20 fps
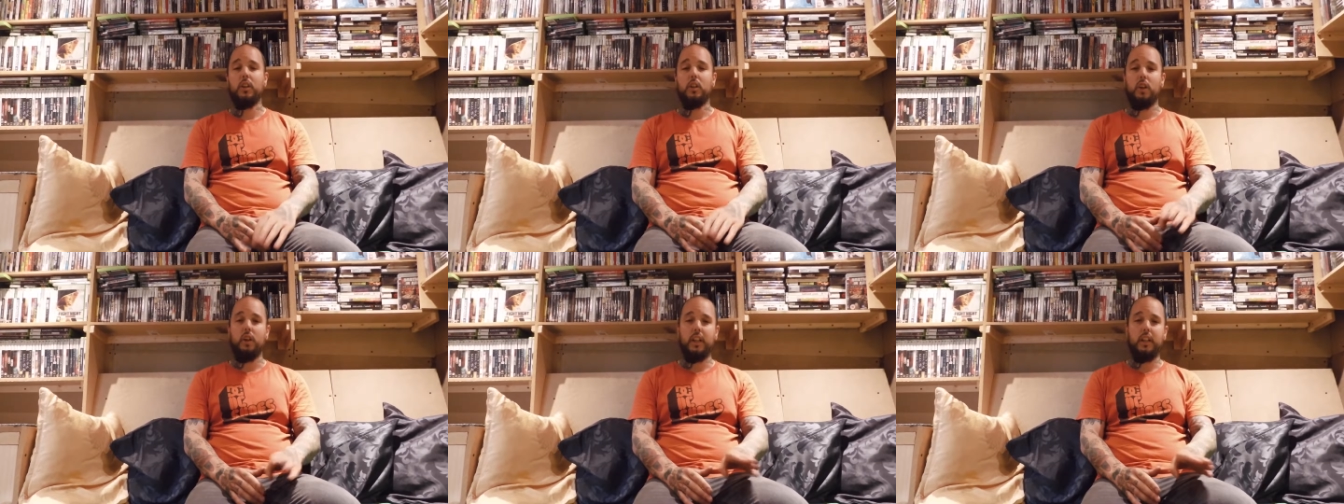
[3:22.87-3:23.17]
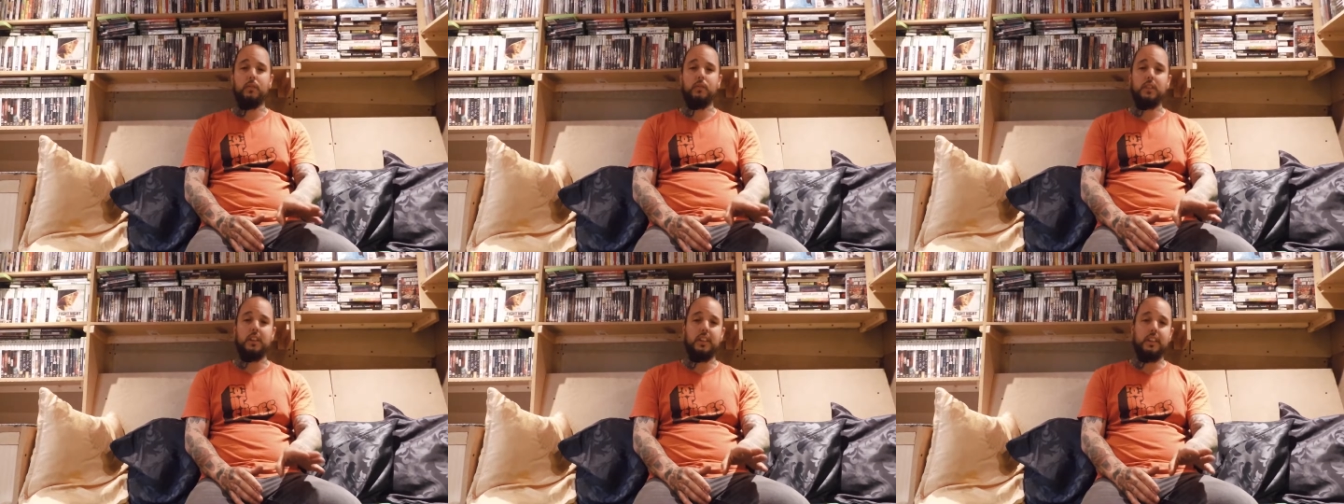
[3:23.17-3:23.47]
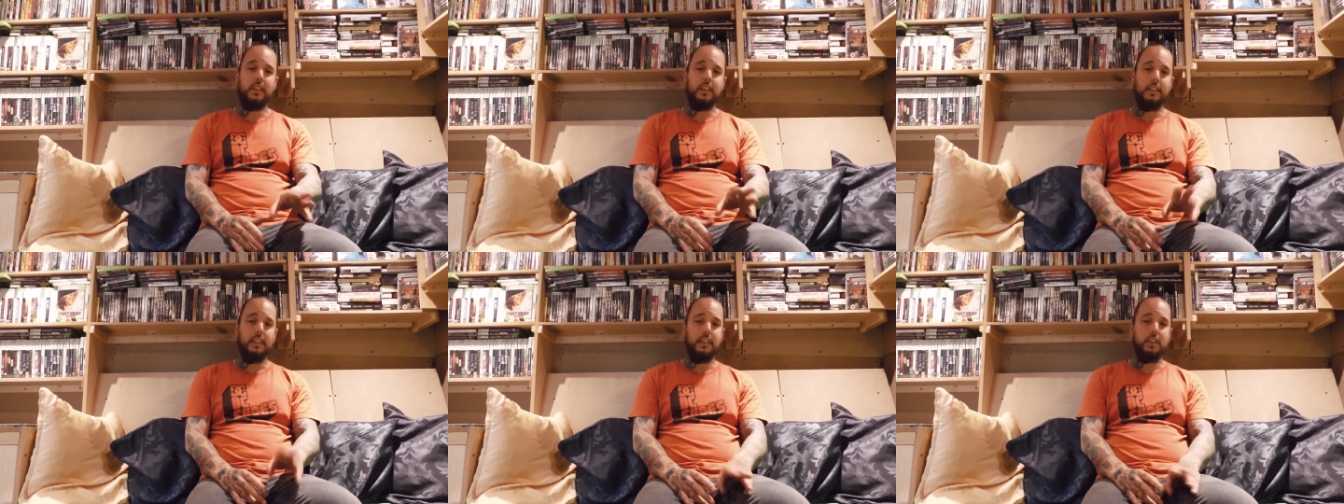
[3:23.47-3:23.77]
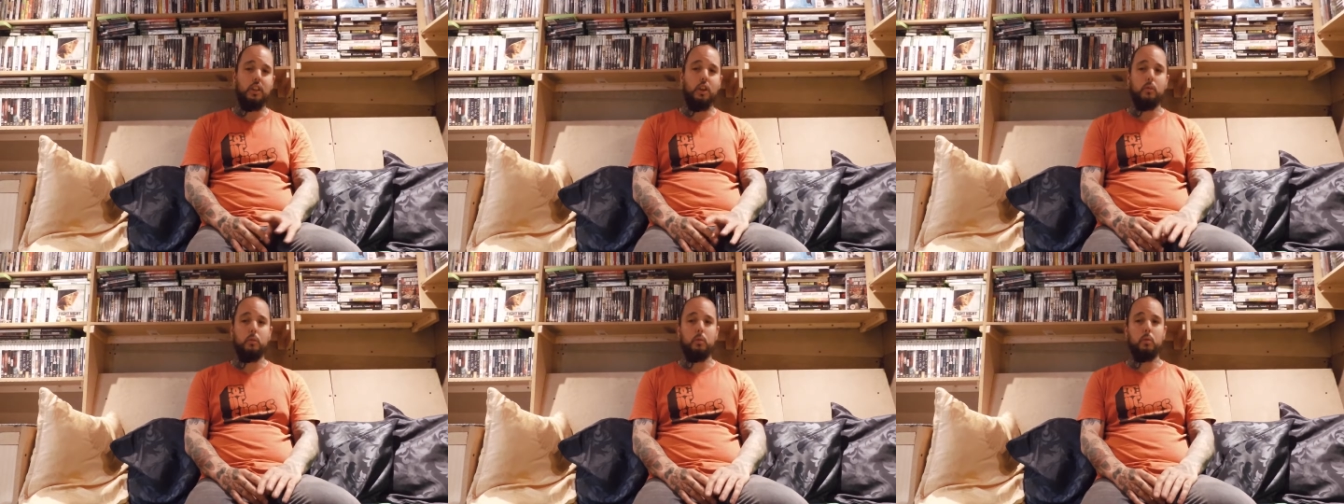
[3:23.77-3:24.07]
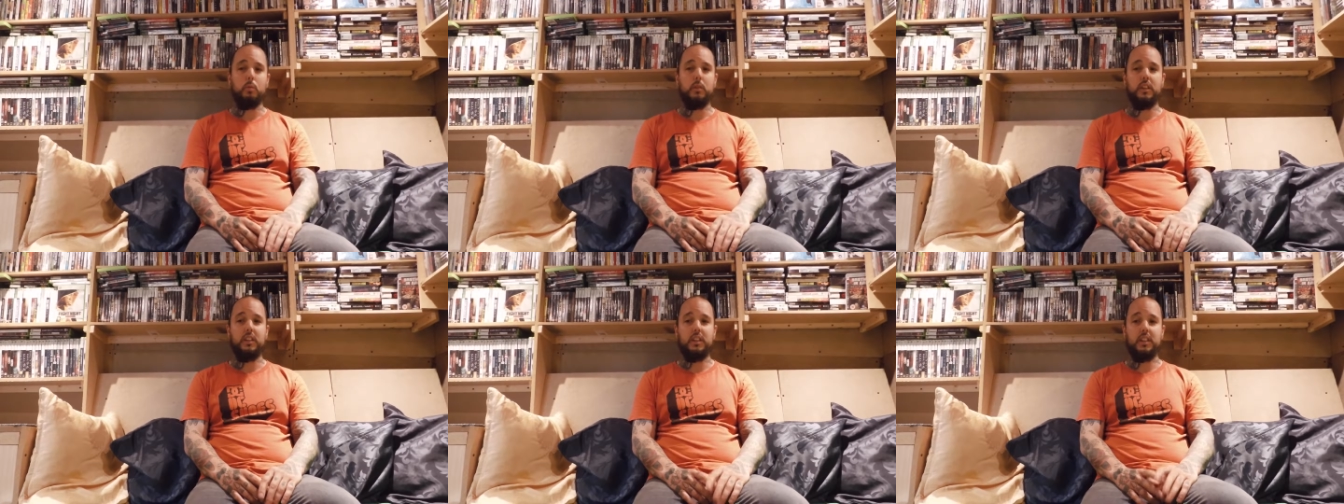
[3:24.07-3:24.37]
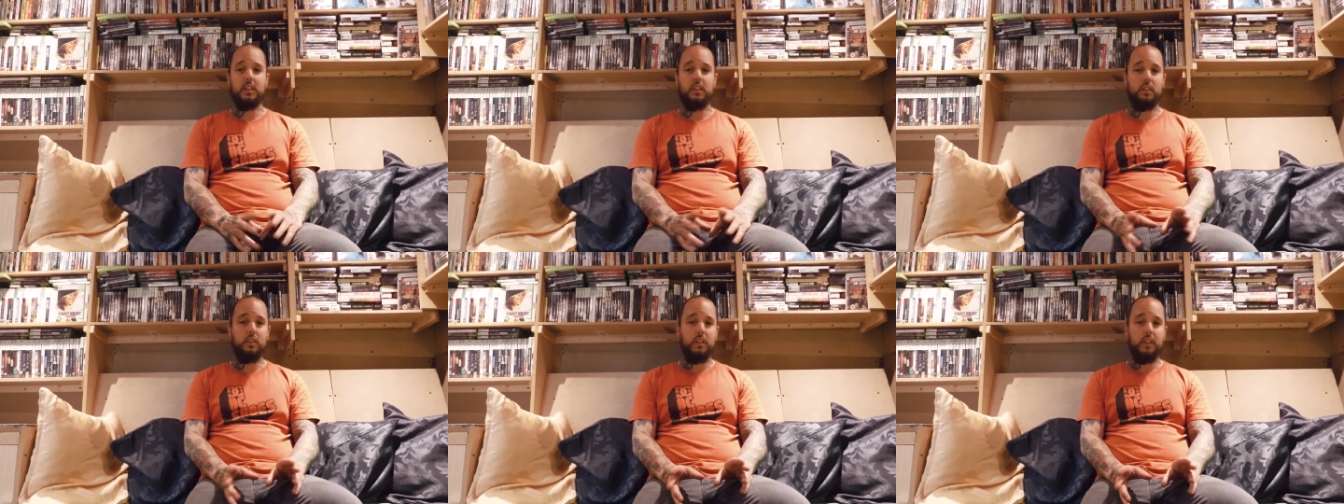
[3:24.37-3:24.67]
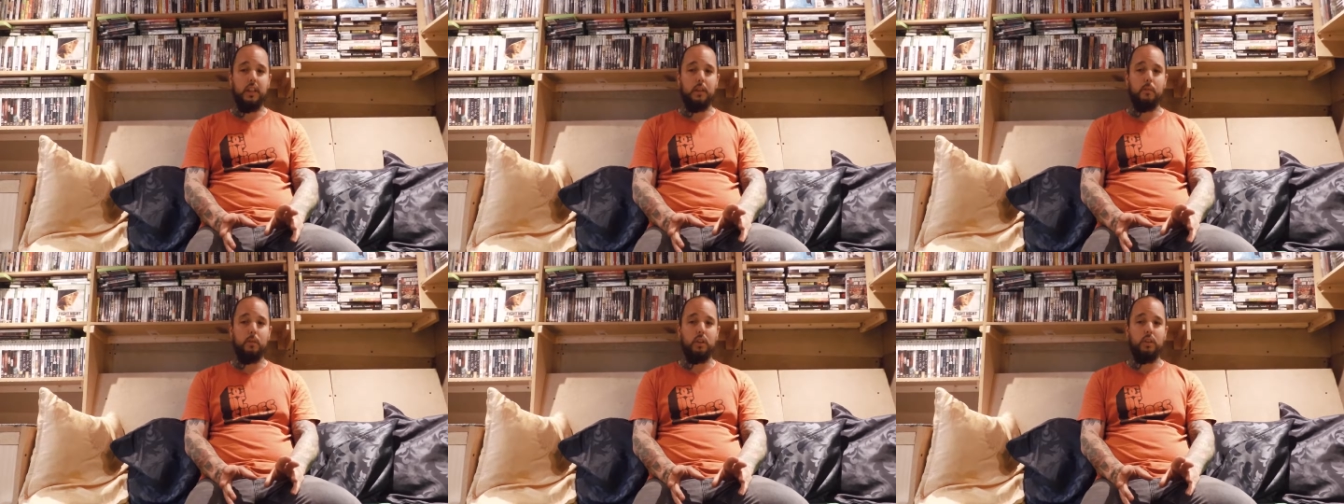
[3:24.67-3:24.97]
I'll give him GTA example because it's the only
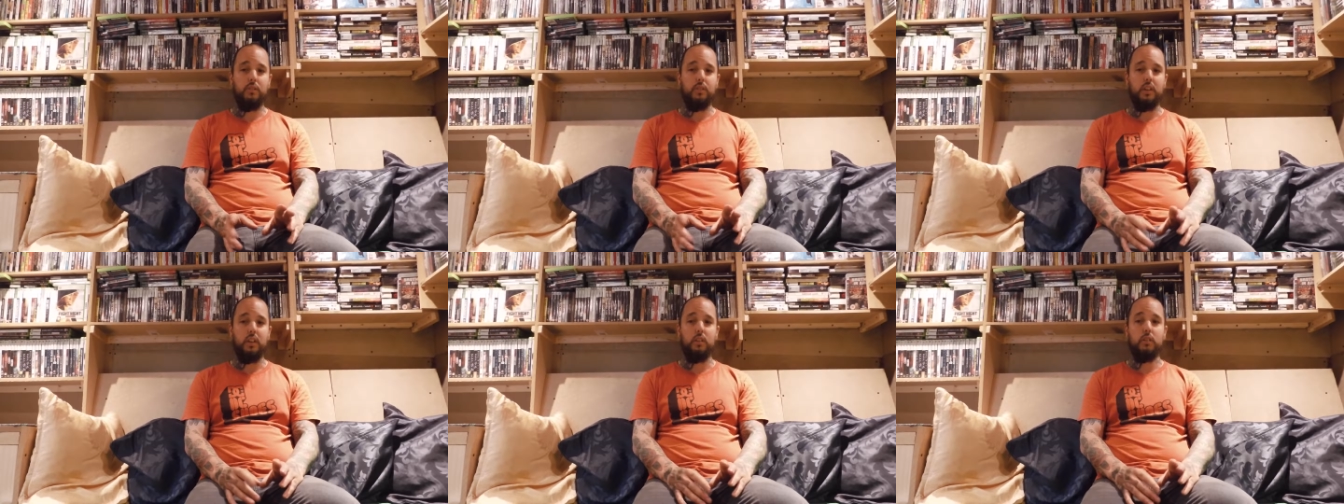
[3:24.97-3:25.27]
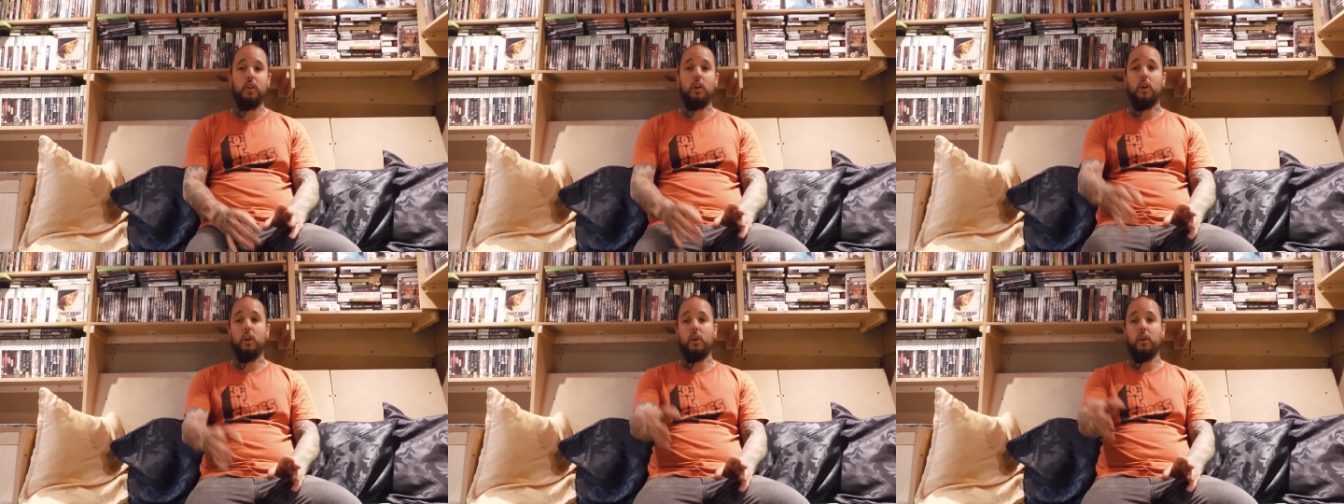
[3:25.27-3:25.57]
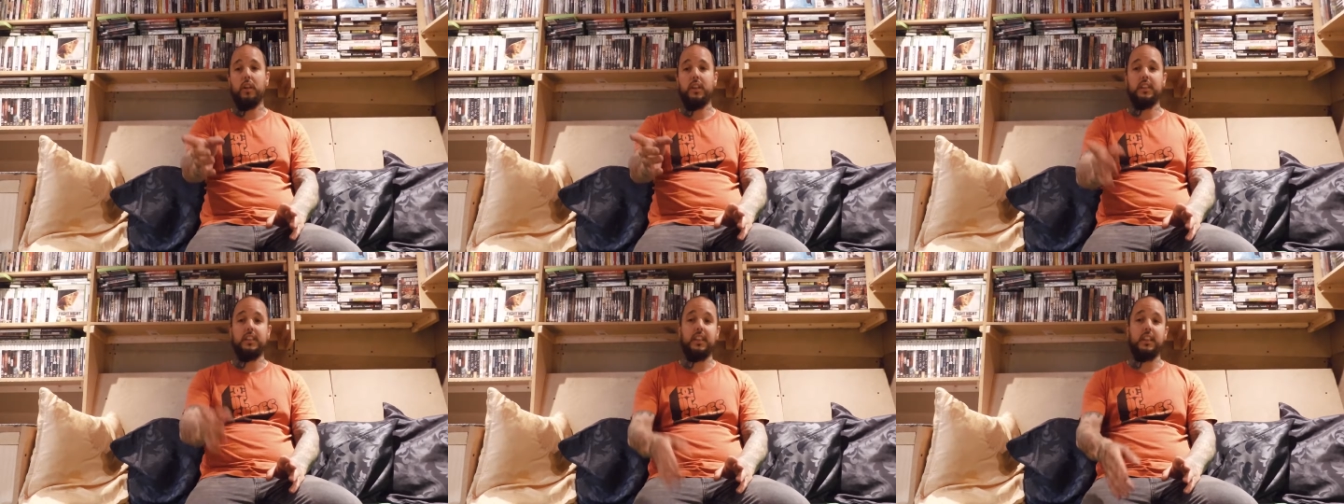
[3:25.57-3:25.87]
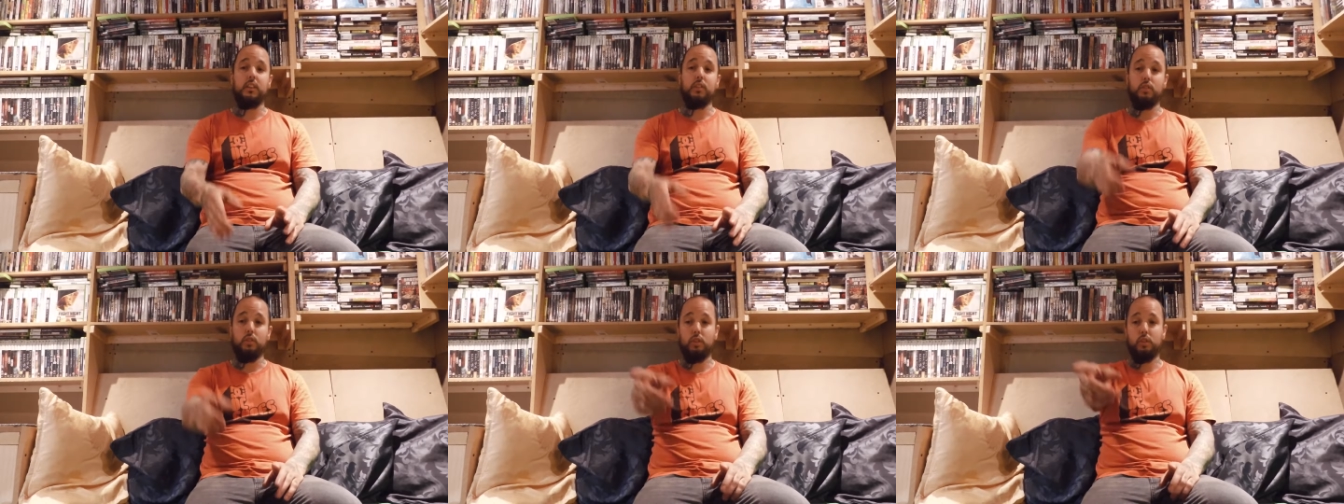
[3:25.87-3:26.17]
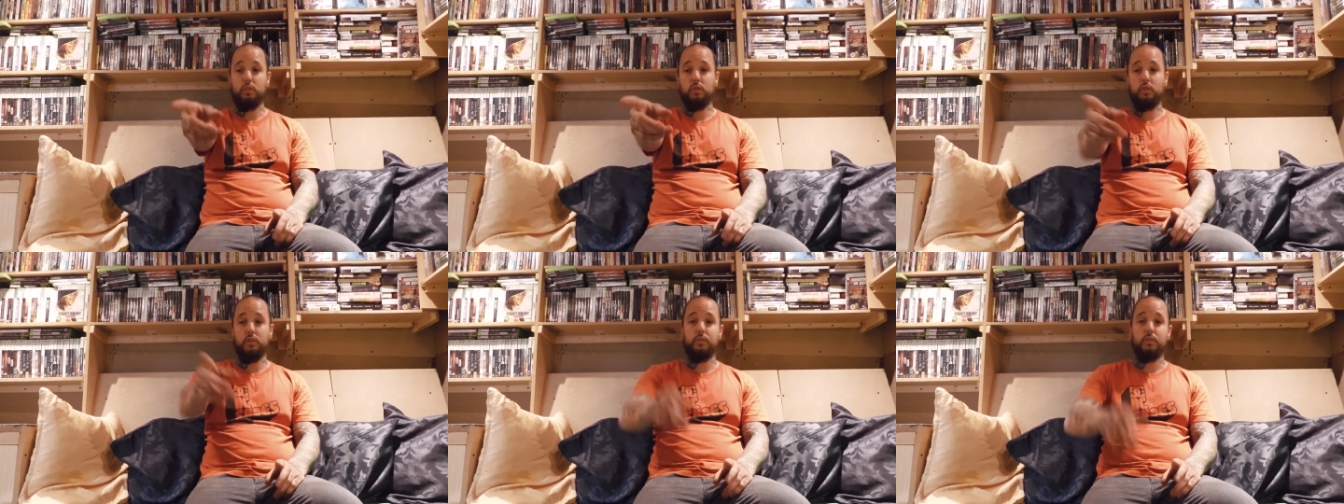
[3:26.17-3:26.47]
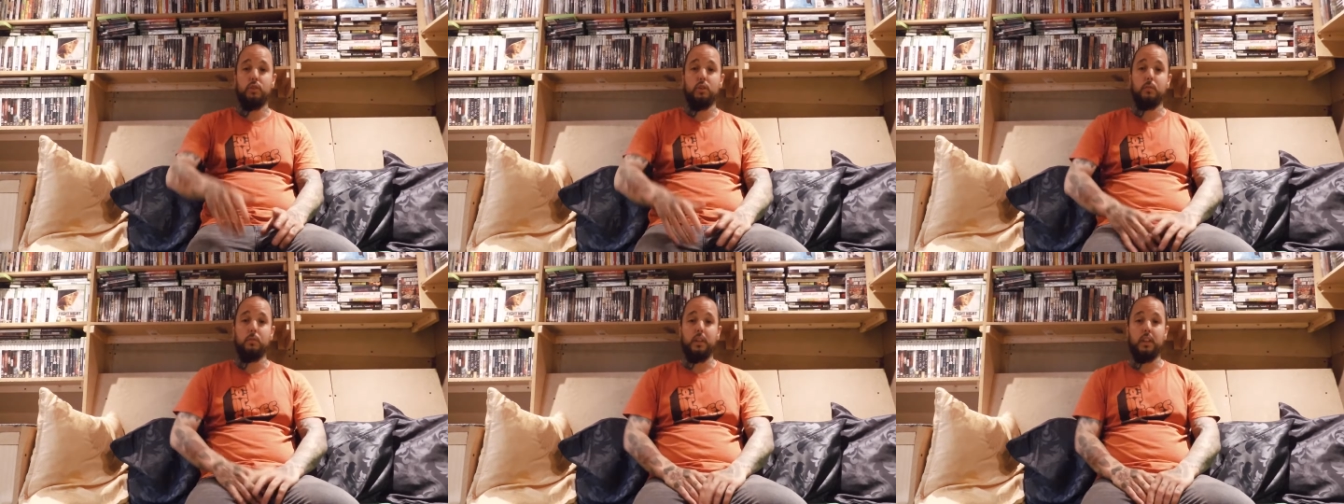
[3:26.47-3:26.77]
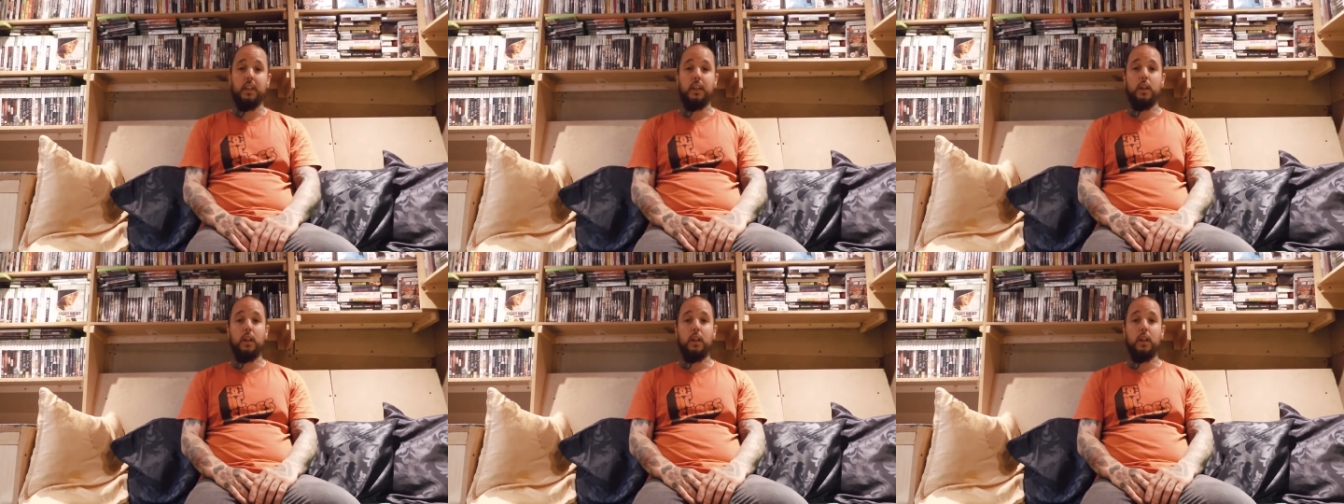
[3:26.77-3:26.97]
game I can think of. Oh yeah, Saints Row's right in front of me.